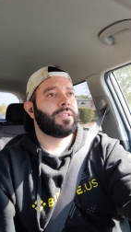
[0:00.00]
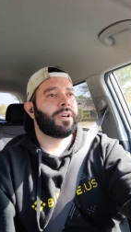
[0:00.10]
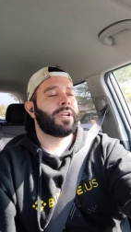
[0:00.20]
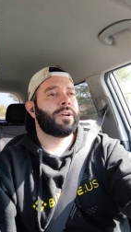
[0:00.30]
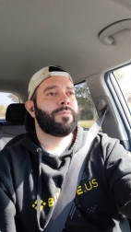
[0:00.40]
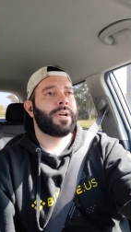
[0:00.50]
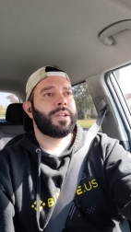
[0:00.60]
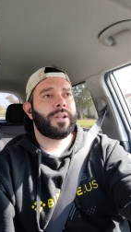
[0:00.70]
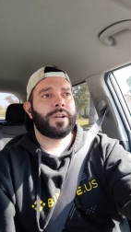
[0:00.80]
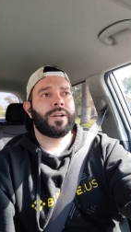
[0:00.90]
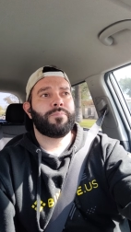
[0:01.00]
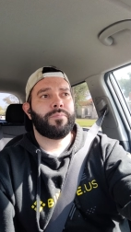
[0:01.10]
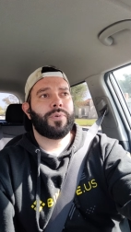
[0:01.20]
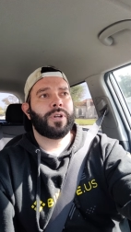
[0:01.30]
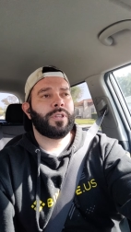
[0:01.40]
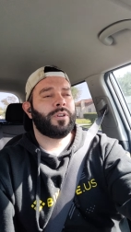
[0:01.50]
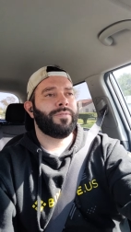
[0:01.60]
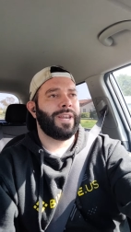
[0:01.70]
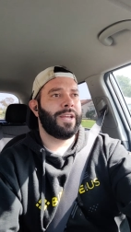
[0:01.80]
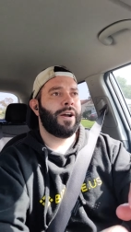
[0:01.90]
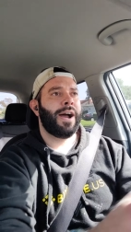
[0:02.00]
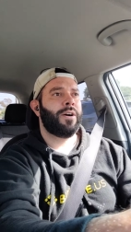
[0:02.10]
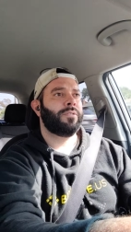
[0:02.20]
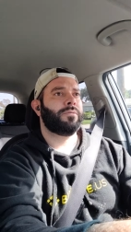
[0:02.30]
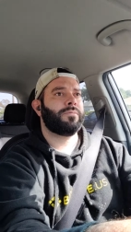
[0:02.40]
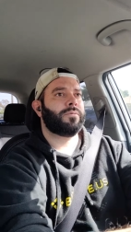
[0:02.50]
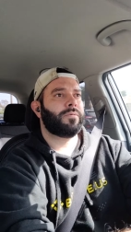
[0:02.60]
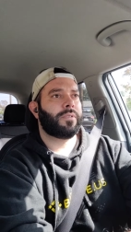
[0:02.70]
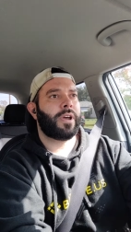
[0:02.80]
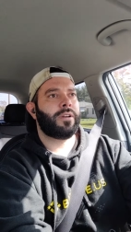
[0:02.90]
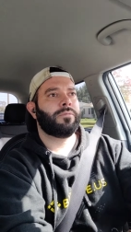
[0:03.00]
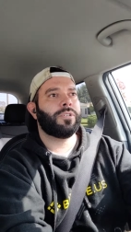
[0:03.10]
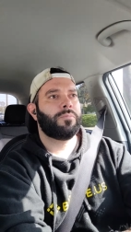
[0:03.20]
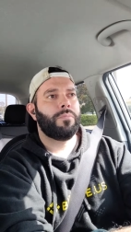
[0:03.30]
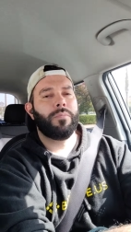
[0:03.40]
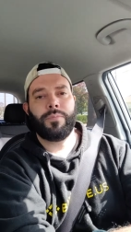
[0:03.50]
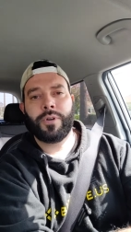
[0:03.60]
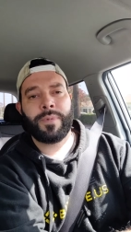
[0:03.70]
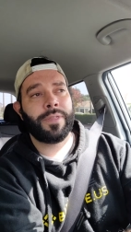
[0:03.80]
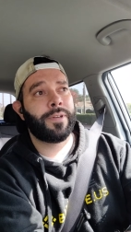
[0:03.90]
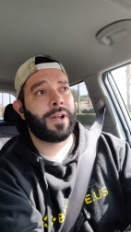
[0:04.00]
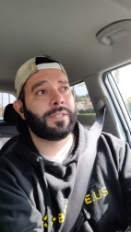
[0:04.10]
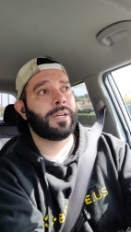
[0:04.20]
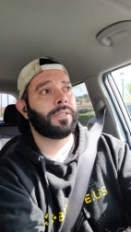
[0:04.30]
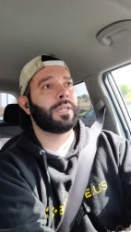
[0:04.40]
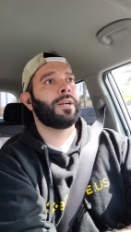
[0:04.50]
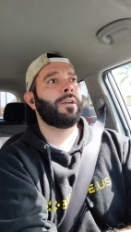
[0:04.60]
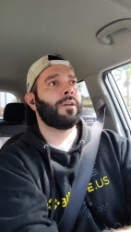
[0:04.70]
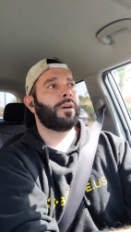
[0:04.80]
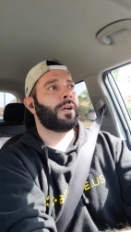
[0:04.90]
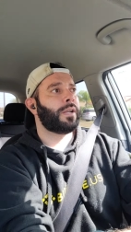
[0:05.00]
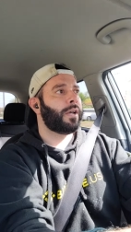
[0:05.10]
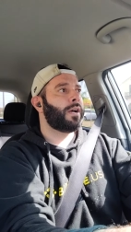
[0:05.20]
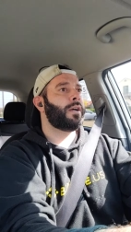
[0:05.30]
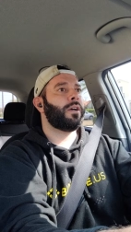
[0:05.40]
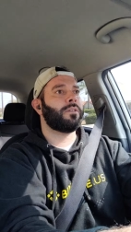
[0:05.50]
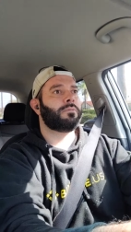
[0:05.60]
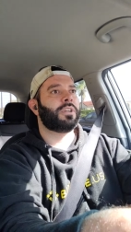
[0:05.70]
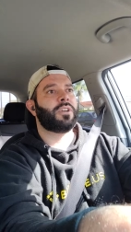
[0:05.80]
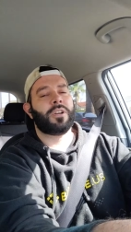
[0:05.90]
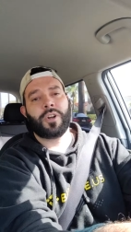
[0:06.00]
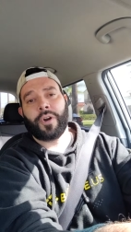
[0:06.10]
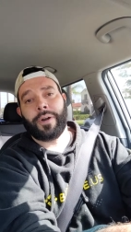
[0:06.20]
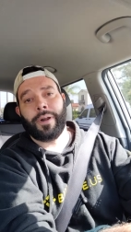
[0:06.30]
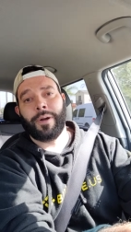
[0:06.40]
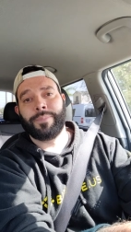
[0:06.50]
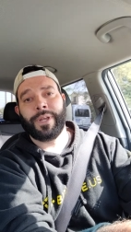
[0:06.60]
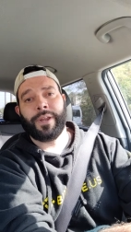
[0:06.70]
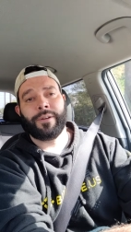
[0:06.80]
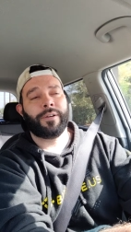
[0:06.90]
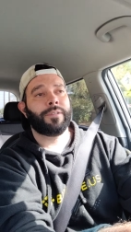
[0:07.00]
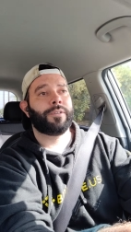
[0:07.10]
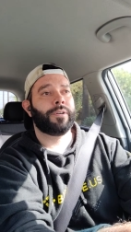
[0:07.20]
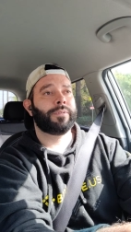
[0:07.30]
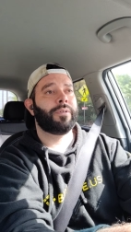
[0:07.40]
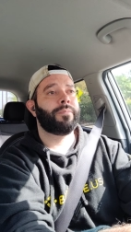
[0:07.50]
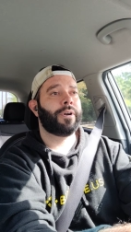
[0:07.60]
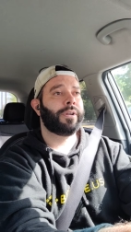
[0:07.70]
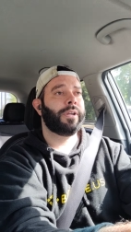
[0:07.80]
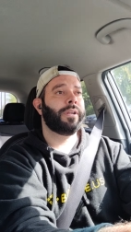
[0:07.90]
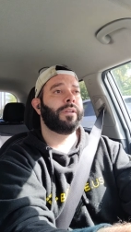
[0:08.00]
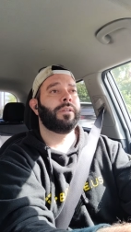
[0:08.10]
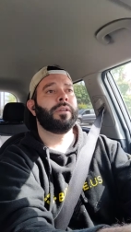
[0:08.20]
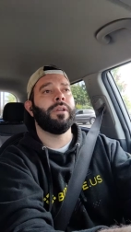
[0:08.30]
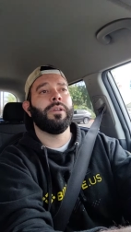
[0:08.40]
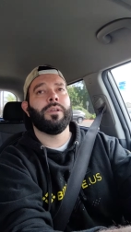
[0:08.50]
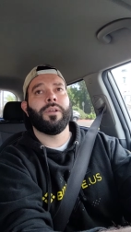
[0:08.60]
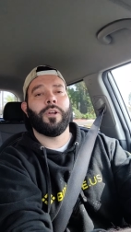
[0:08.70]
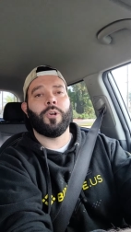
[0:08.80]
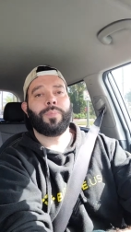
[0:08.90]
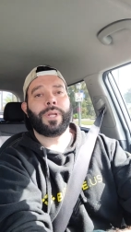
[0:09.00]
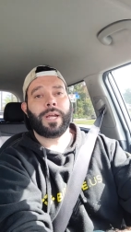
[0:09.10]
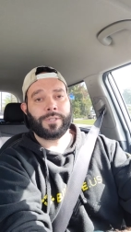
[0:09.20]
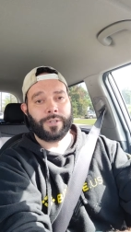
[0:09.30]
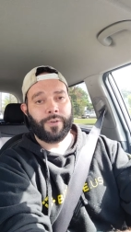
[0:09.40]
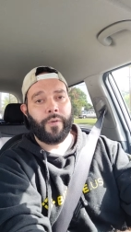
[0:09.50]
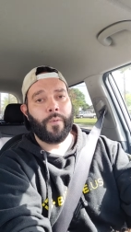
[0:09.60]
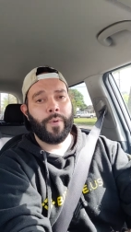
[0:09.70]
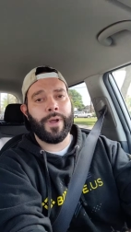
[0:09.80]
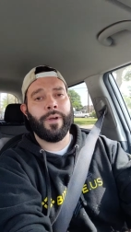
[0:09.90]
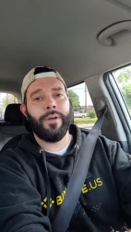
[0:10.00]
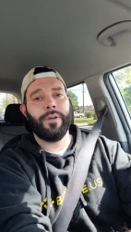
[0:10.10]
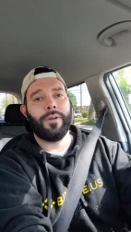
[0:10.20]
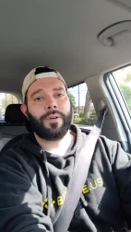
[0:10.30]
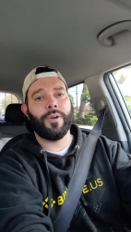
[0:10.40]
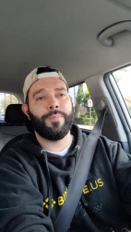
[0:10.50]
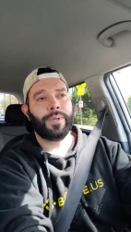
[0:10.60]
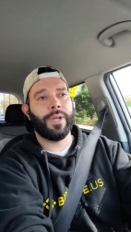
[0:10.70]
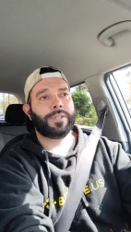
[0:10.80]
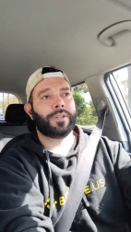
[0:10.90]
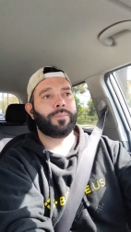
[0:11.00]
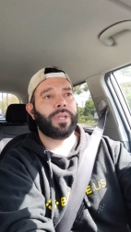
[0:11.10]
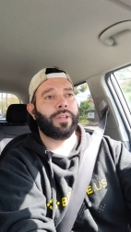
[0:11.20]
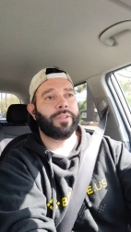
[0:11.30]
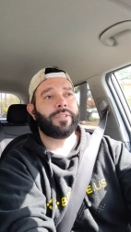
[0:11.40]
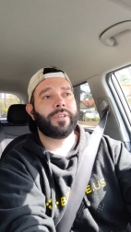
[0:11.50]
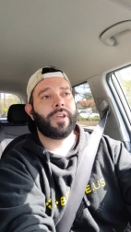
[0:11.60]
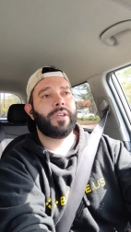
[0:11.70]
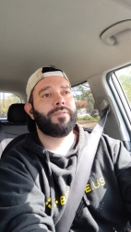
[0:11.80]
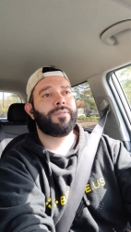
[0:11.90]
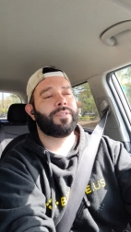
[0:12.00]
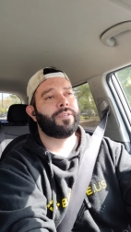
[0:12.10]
Thought I might uh, put a little video out. Kind of just putting my thoughts out there on uh, a, a current update on the crypto market. Hope you guys are doing well. Hope you guys are being safe.